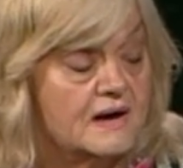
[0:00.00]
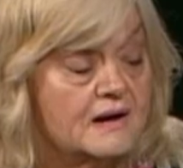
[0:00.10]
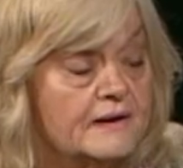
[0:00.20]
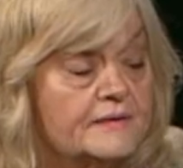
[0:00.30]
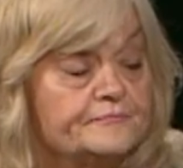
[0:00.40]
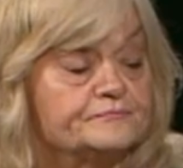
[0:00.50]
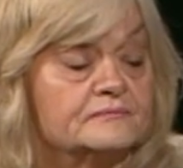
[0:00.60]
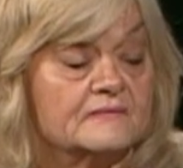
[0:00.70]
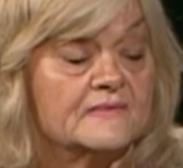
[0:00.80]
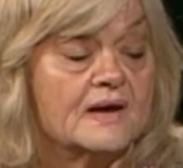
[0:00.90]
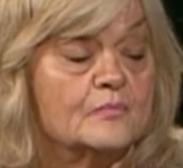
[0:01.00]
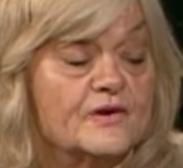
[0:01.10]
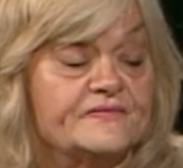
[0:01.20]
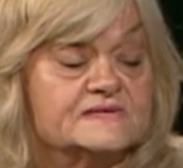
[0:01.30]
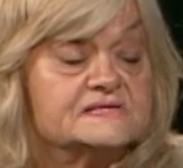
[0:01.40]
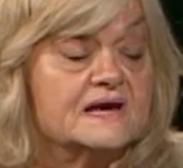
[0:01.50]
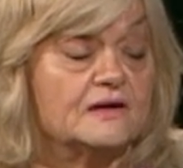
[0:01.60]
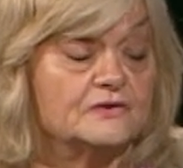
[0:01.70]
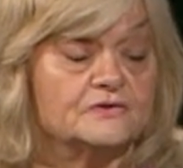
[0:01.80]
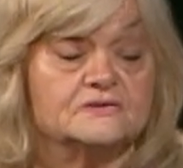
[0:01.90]
I brought this
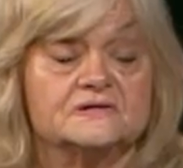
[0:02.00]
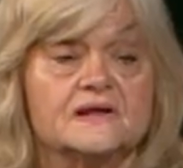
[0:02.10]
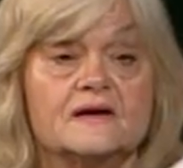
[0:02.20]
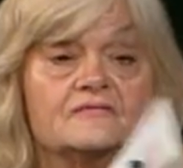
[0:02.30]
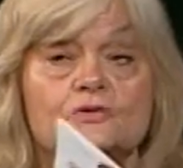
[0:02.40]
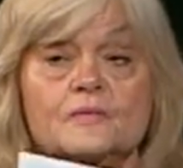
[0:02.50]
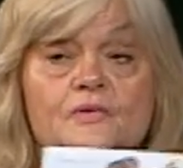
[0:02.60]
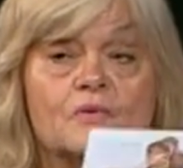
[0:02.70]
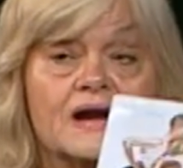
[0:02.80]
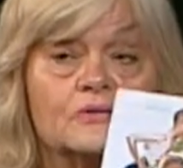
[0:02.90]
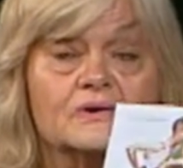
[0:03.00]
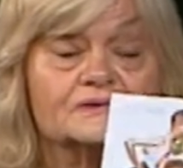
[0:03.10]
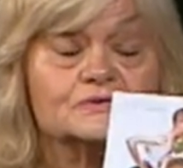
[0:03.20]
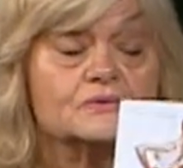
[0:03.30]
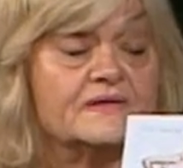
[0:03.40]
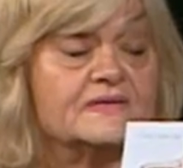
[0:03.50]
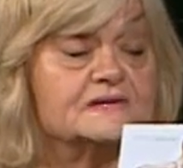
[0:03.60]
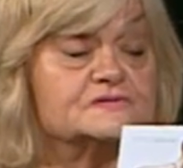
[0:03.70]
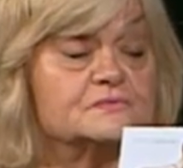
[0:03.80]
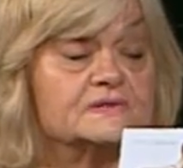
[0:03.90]
calendar today of Norman Rockwell too. I think
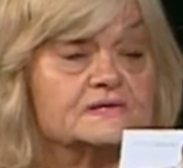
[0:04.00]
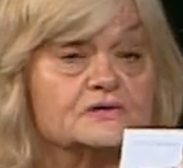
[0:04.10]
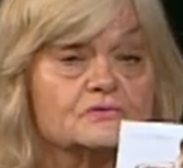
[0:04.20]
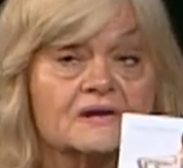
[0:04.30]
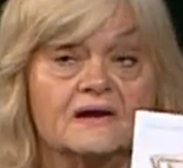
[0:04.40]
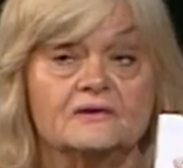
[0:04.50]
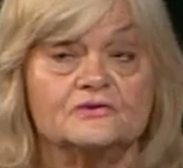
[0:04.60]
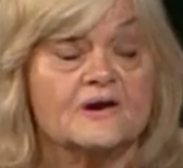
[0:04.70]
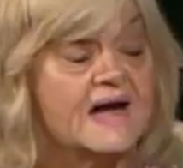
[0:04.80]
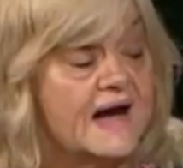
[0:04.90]
it's a really cute calendar.